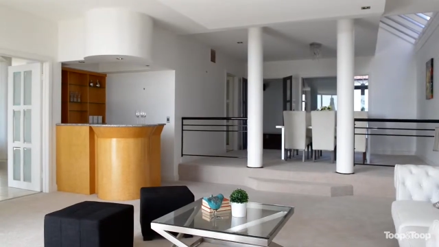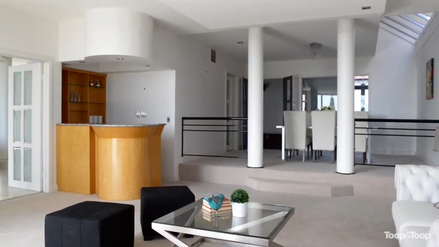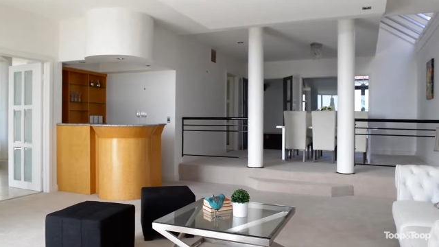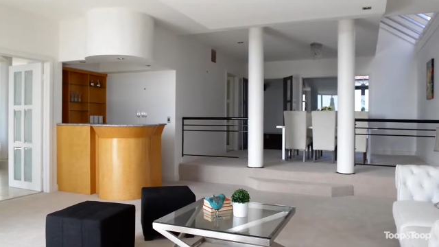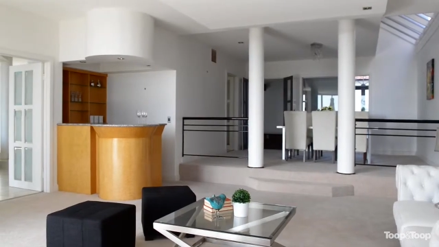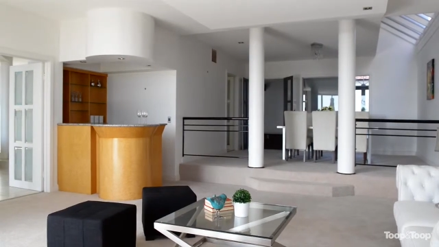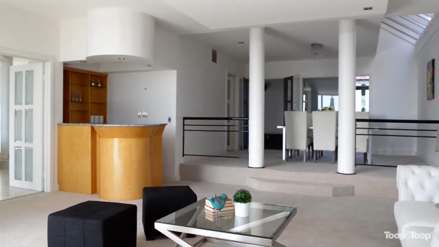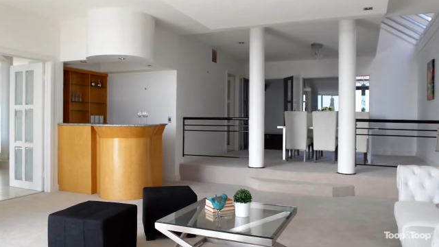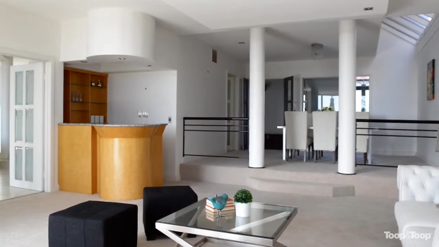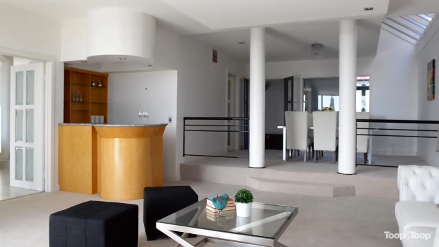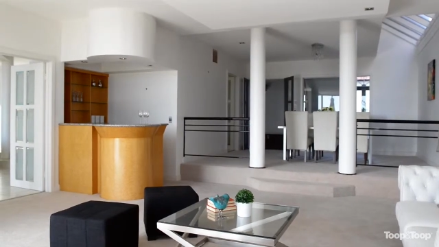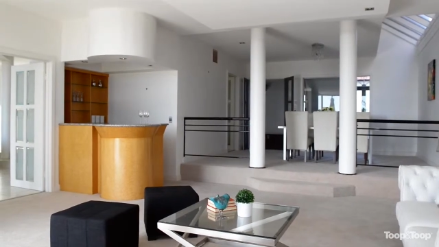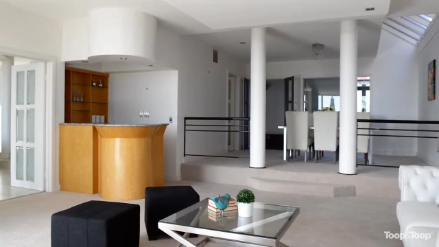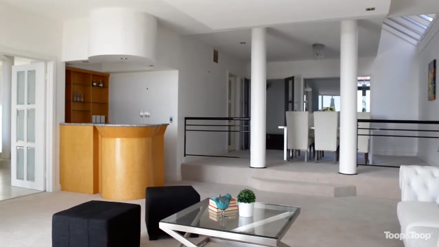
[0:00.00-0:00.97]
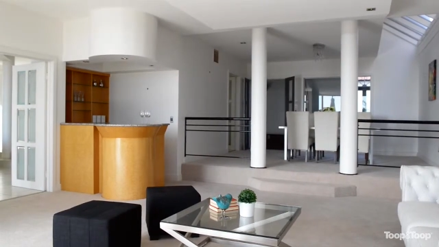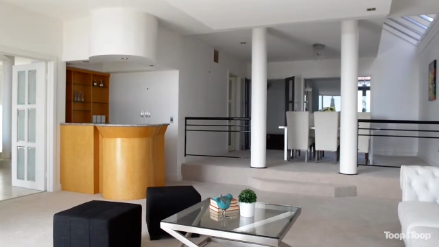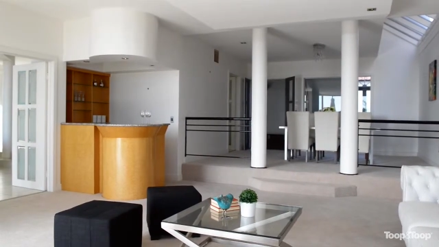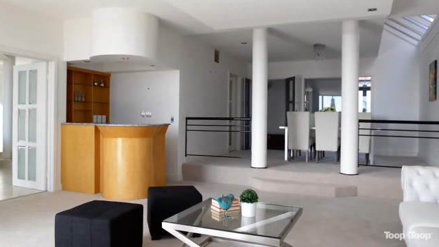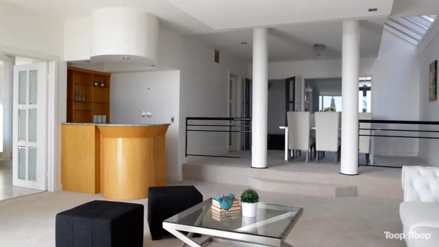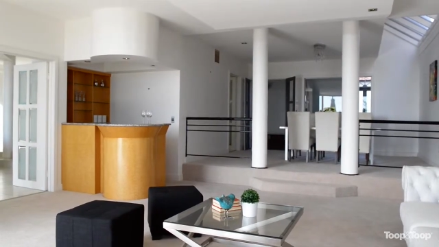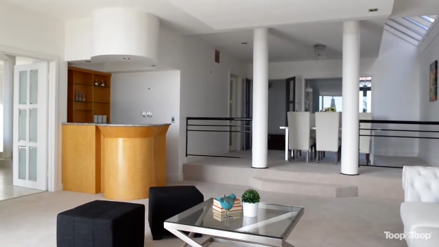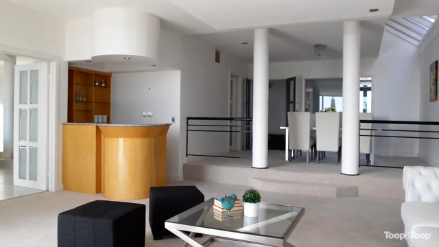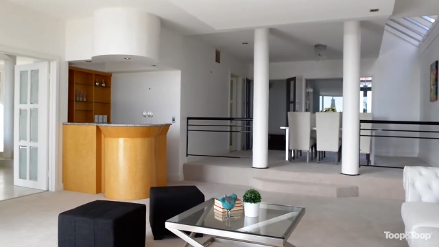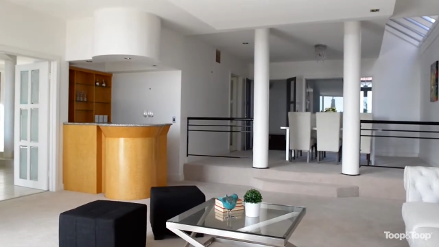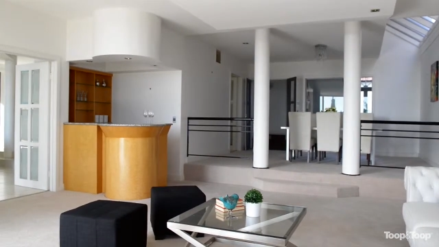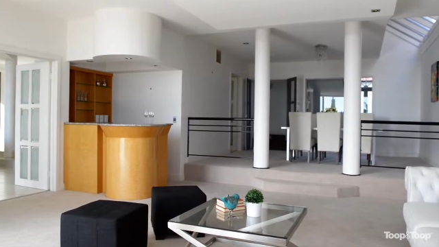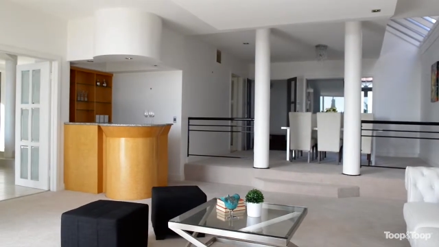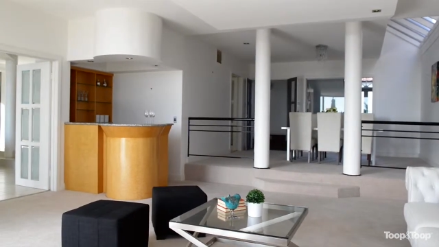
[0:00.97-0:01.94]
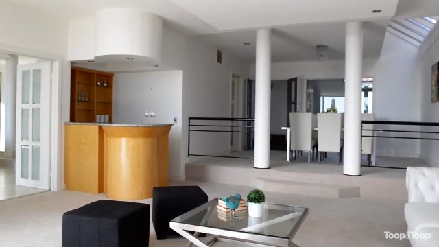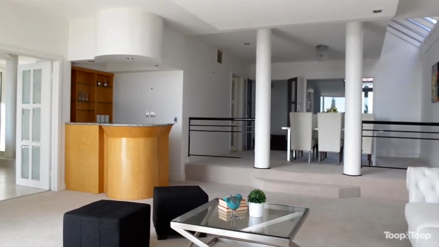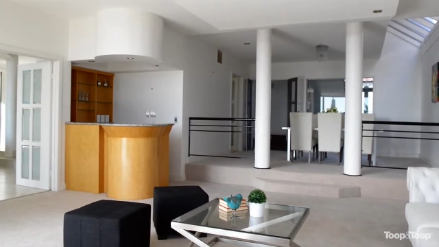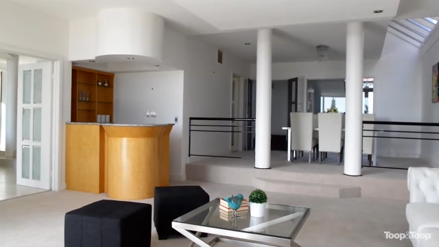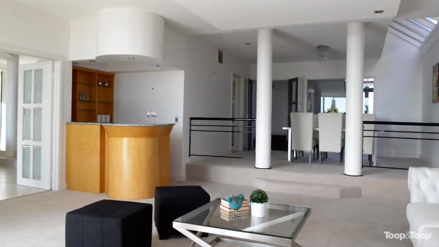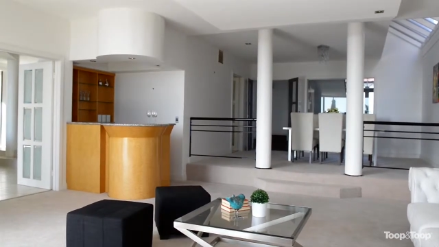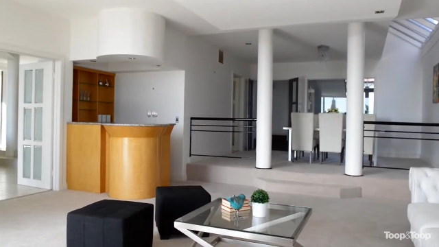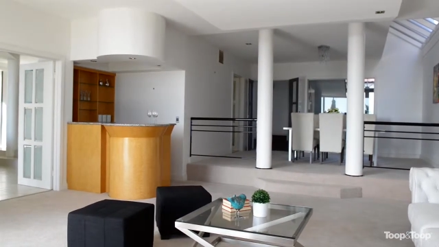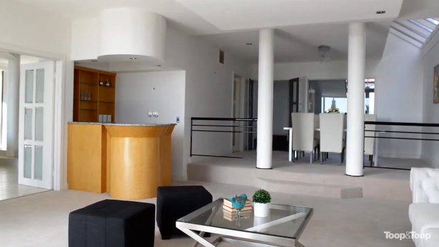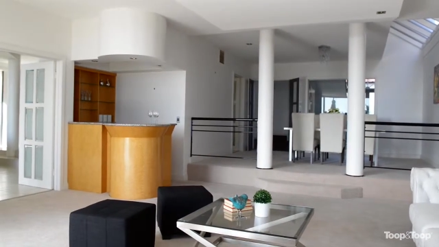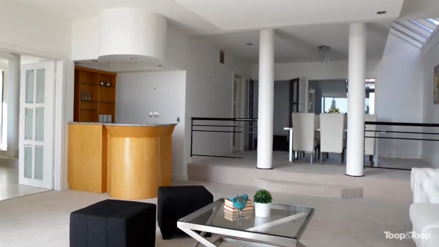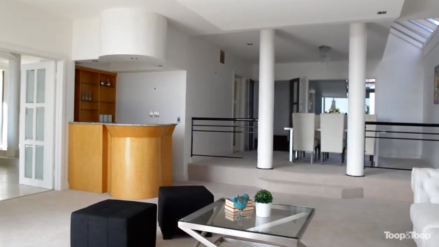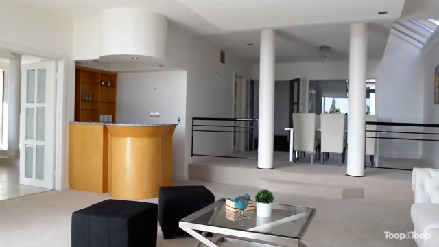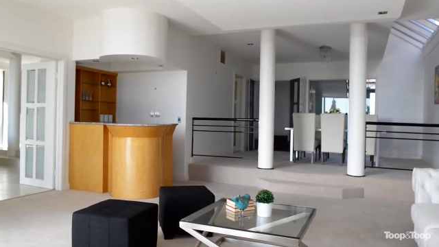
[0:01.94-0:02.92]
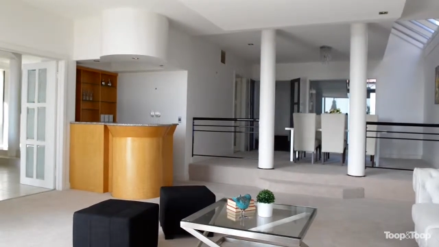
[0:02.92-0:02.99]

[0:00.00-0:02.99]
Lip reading: (no speaker visible)